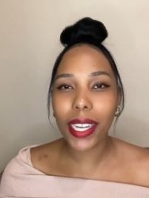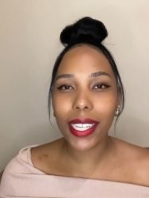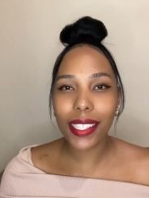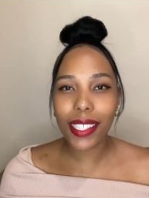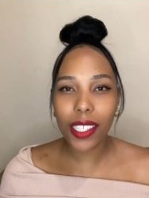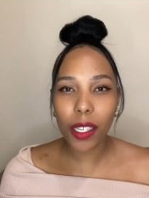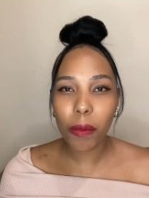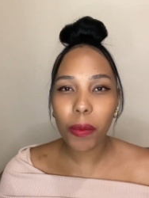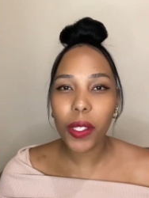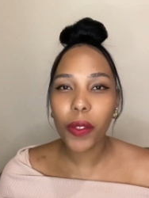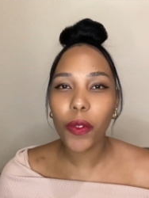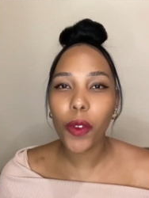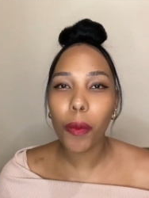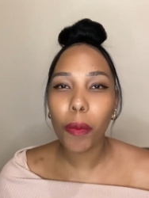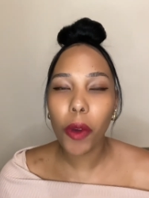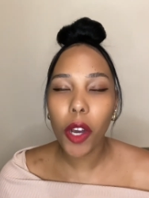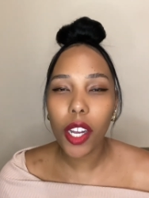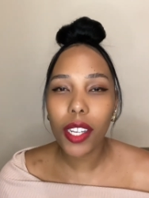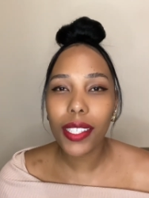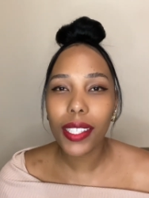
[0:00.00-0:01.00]
tips for
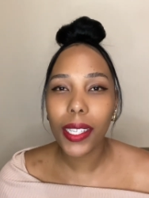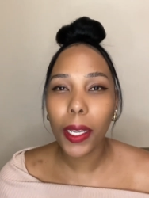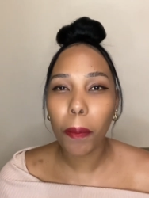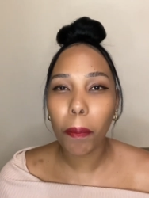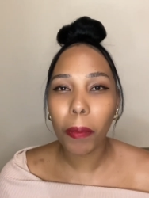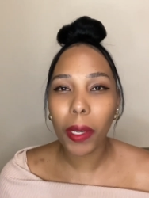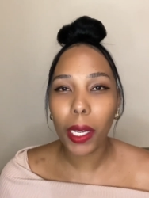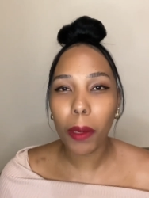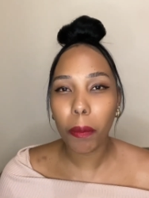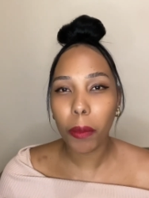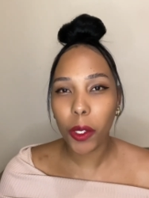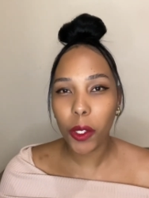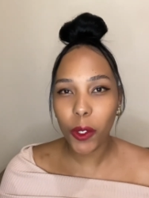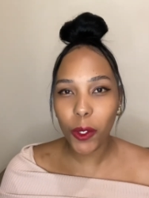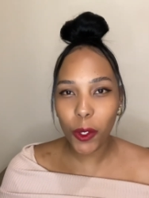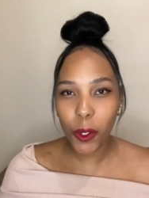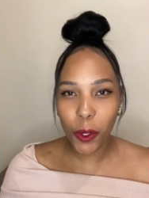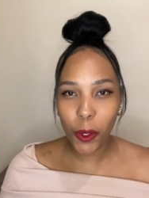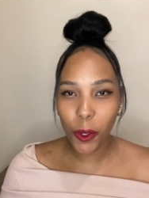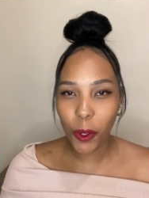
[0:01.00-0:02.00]
passing paper
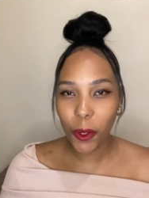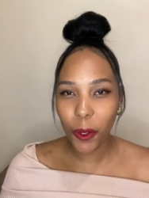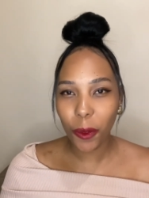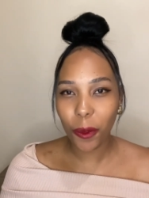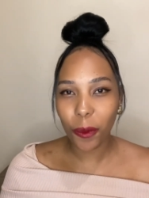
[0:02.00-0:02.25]
2.